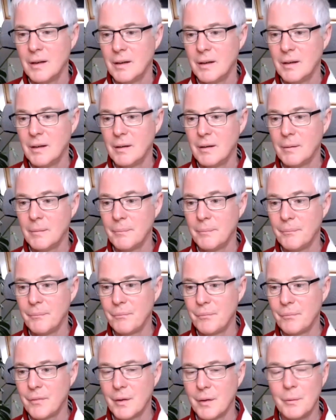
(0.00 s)

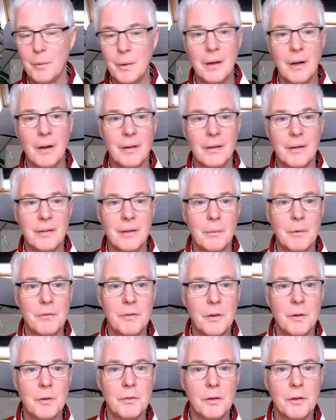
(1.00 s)
Um, we know that some of
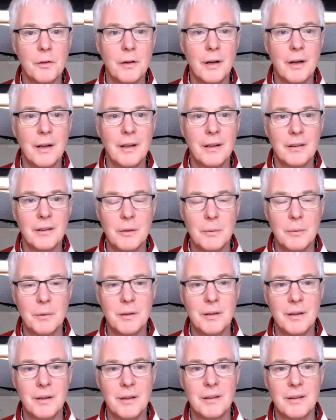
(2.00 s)
you have already
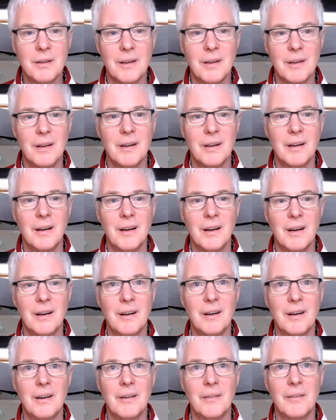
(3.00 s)
contributed
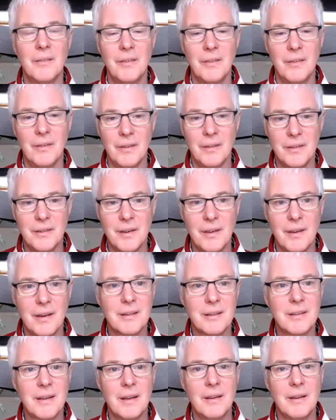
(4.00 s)
uh, to the
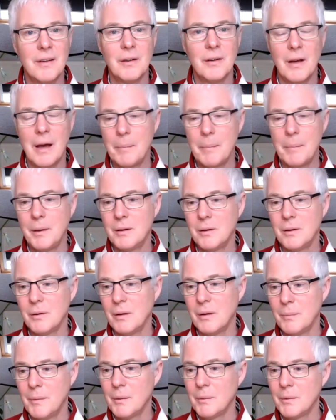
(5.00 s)
extent that you're happy to
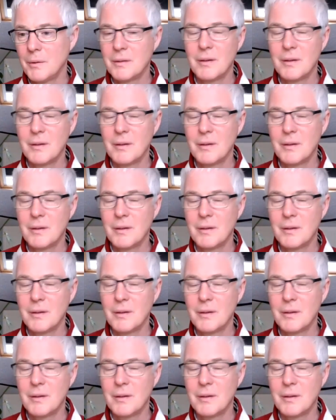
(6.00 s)
at the moment.